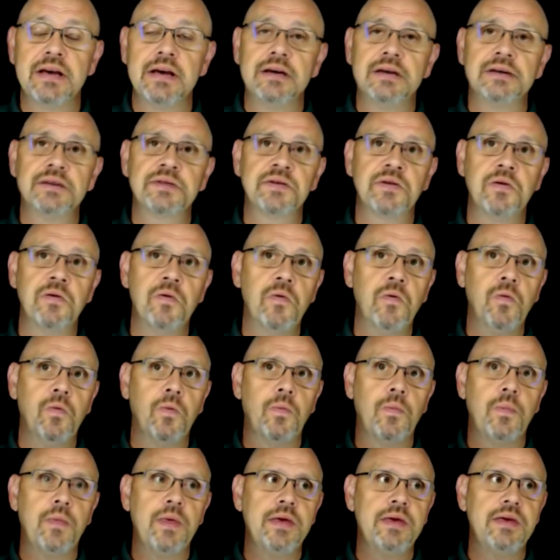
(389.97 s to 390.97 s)
So,
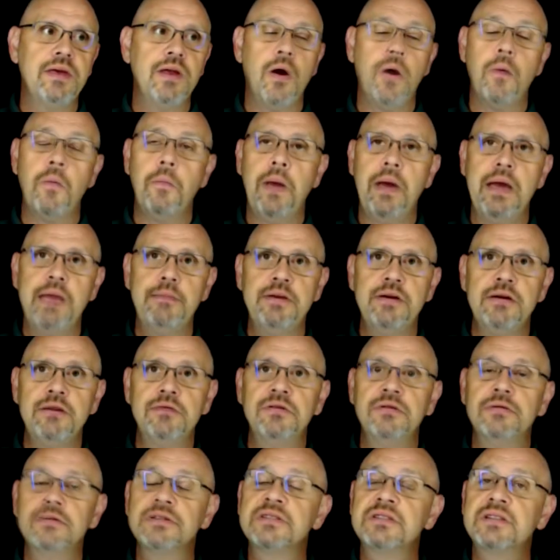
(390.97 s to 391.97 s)
maybe you
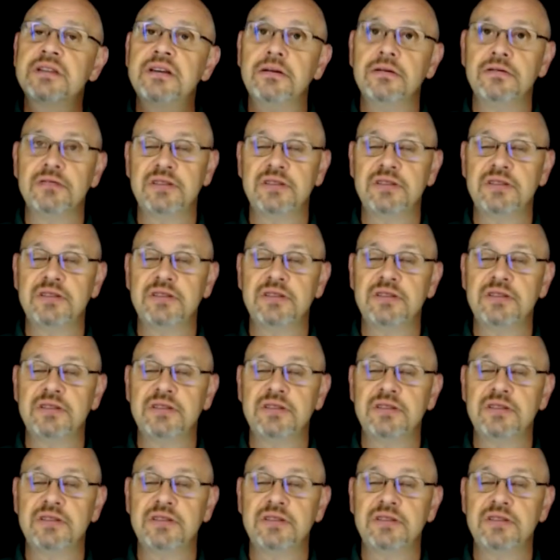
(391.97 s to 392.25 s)
do a skill